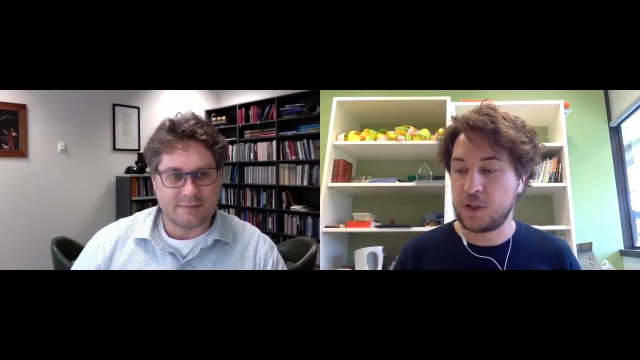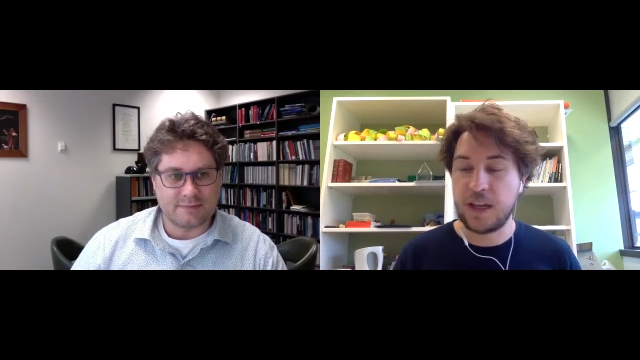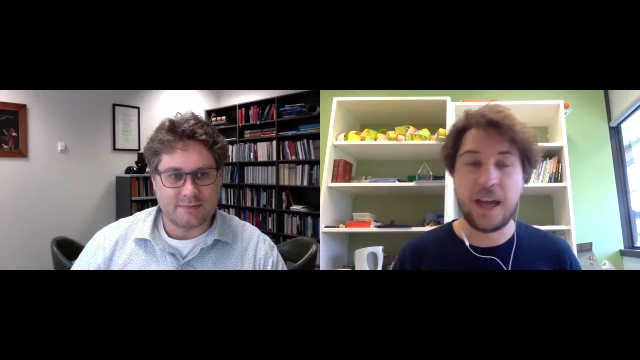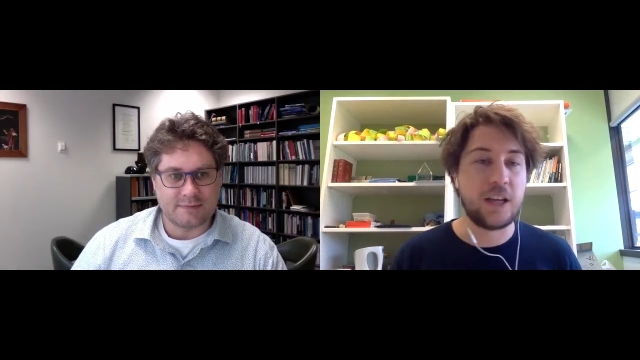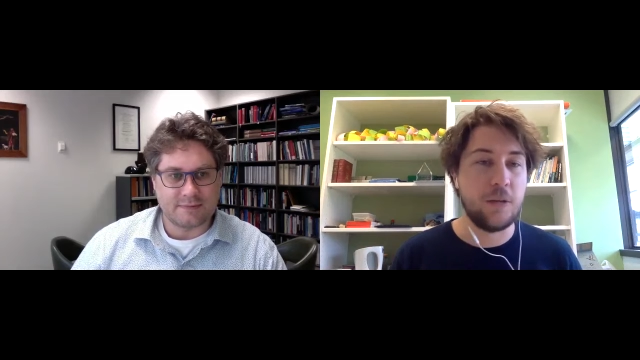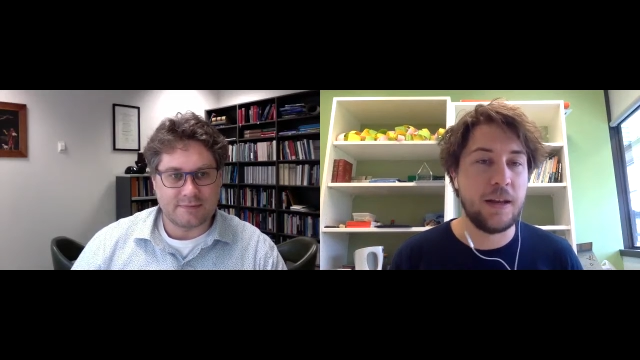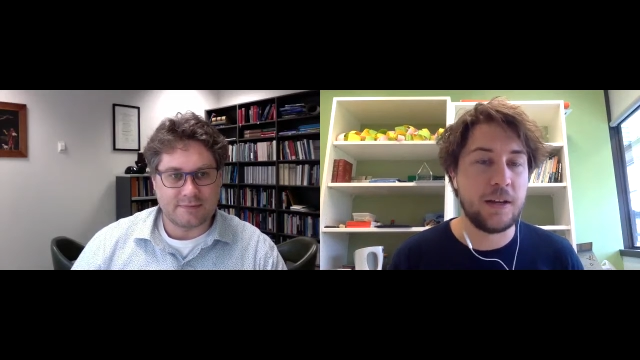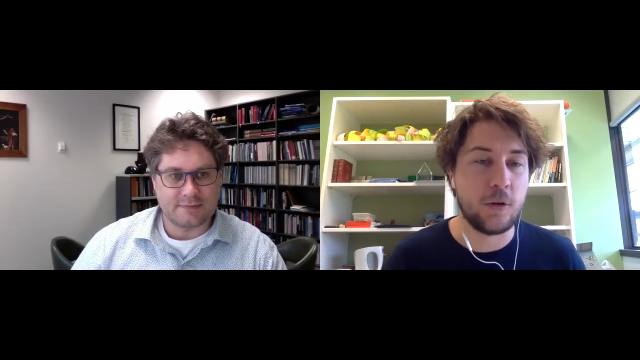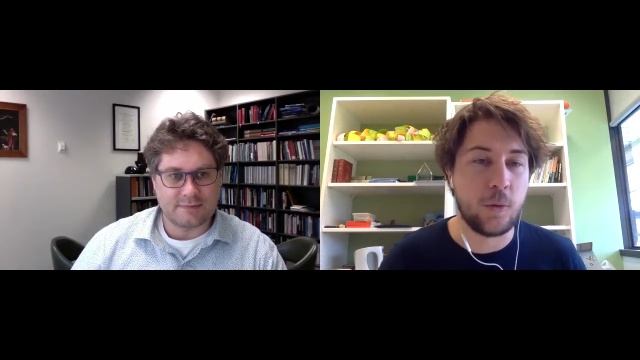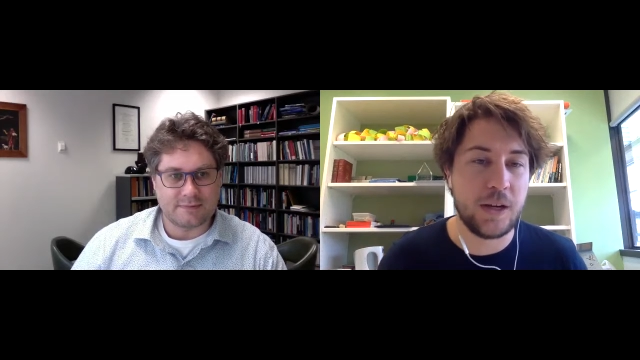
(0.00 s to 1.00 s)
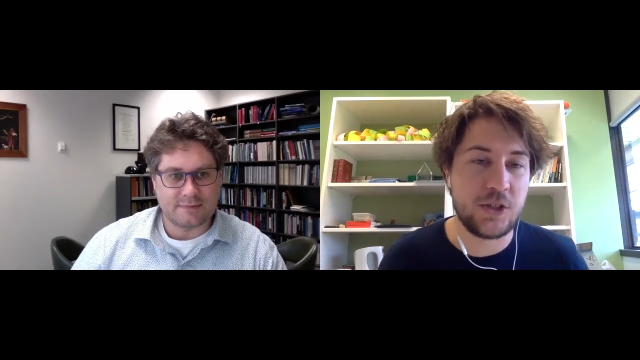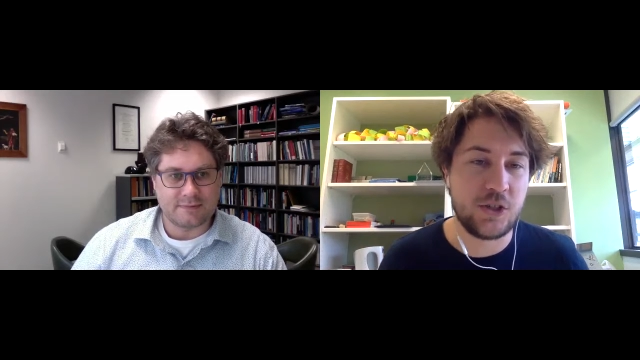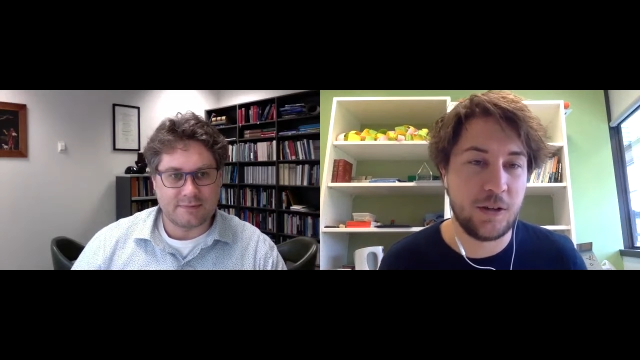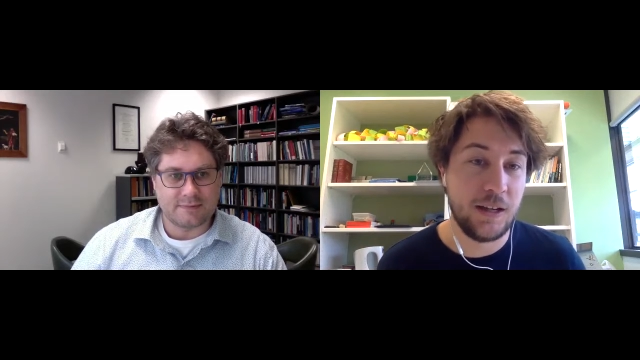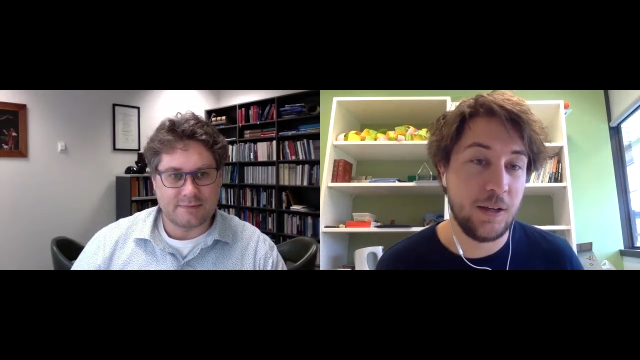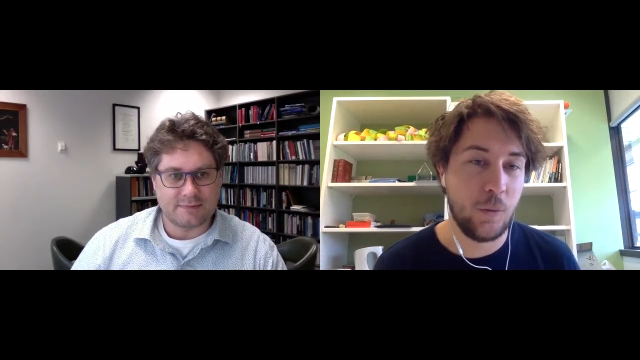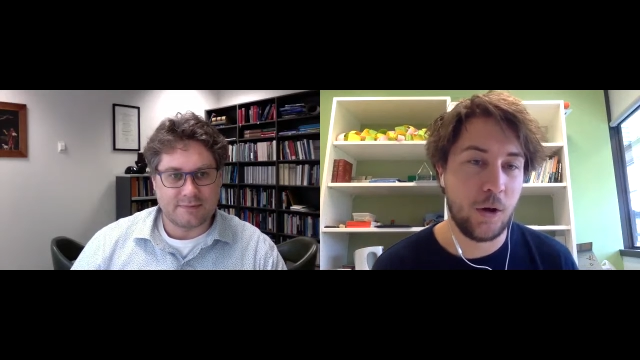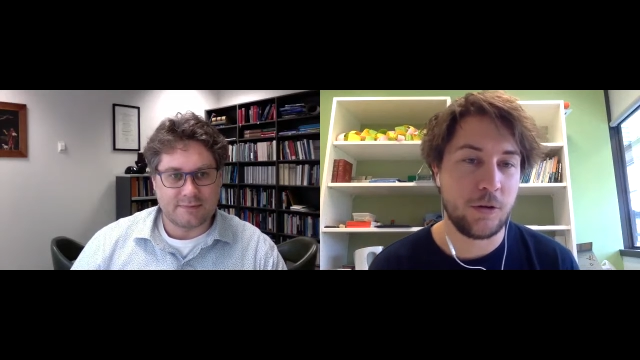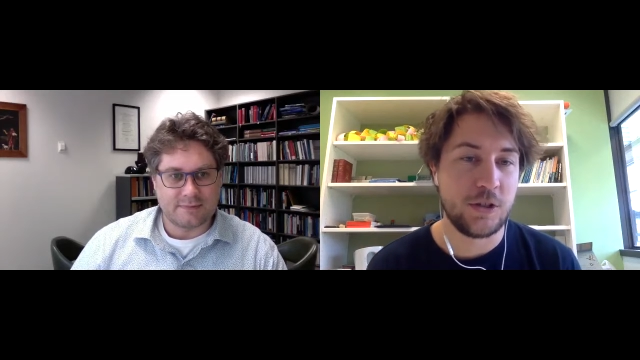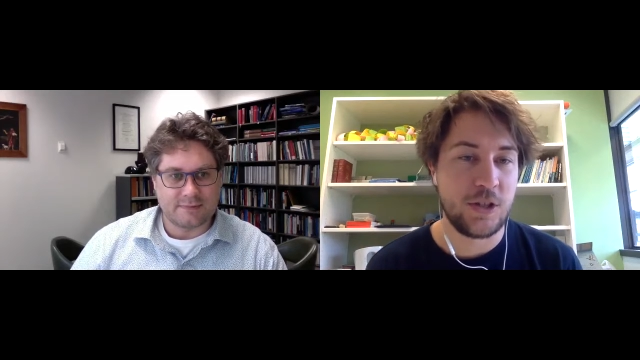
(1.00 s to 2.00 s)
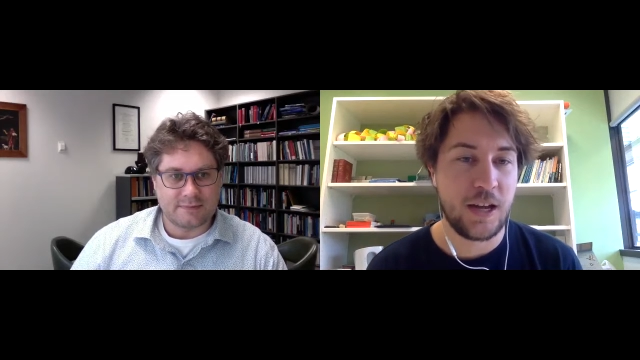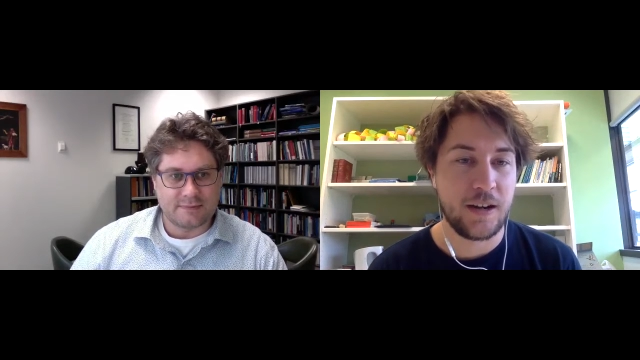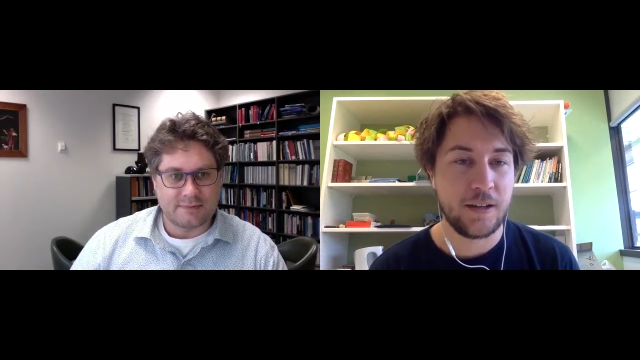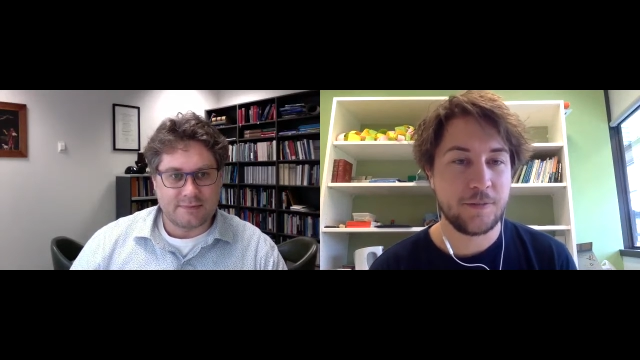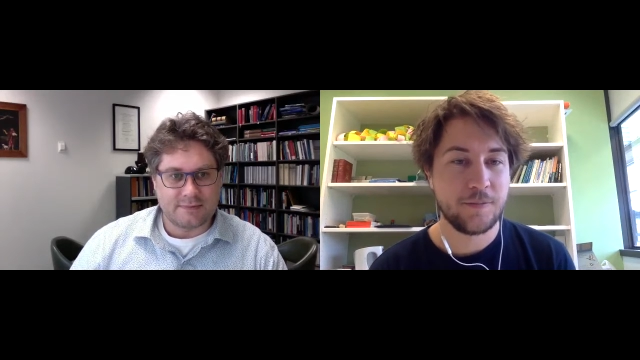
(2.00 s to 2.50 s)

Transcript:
Speaker 1: the ecumenical question in world Christianity?